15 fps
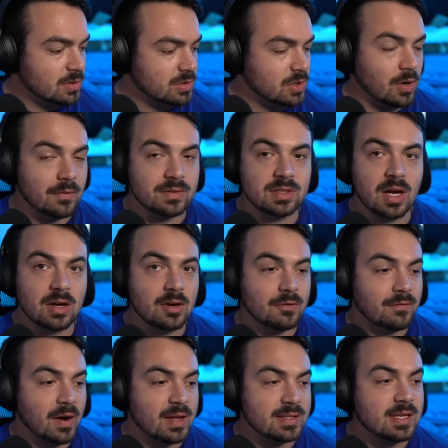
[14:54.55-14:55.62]
So if Tucker
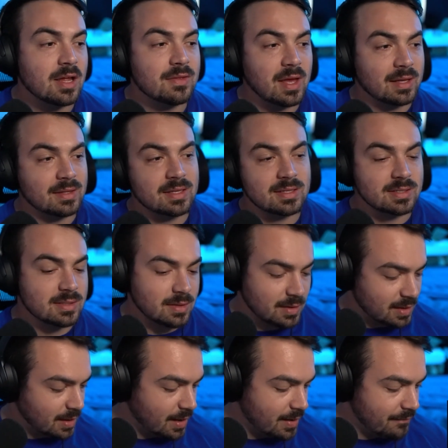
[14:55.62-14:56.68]
finds out like this,
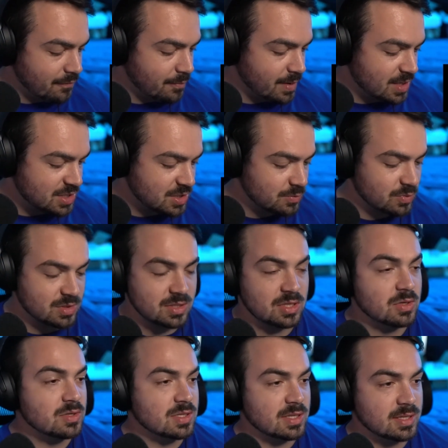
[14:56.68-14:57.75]
the information was
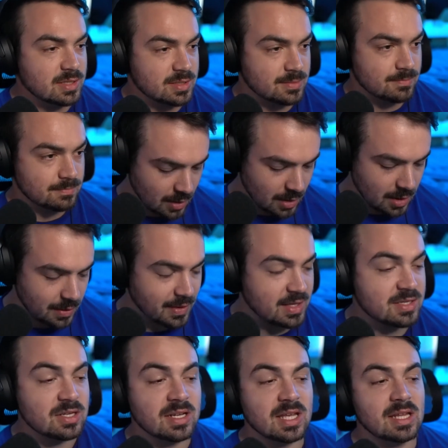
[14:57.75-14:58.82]
useless, he's
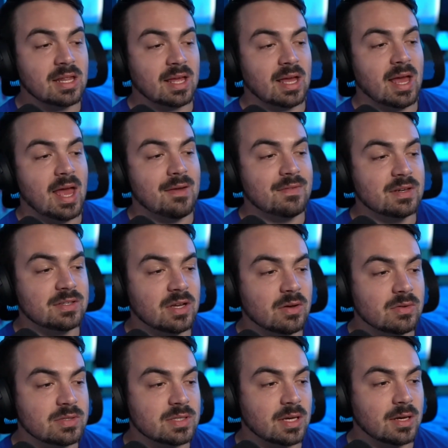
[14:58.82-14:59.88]
gonna get like a heavy
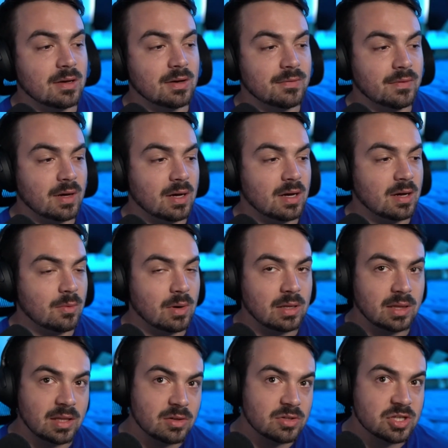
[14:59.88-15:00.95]
dose of what
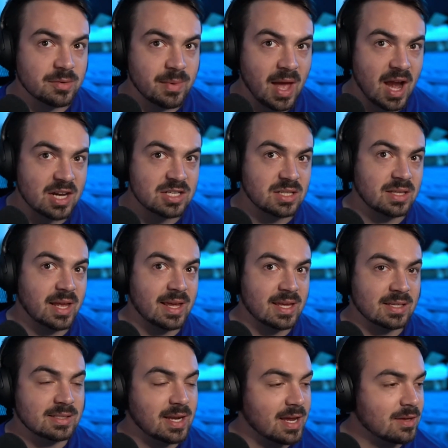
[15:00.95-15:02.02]
leadership actually like
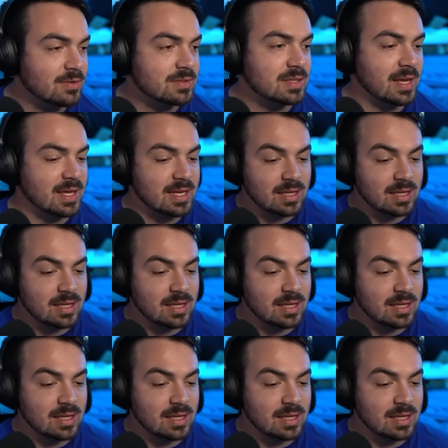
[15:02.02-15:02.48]
entails. Like he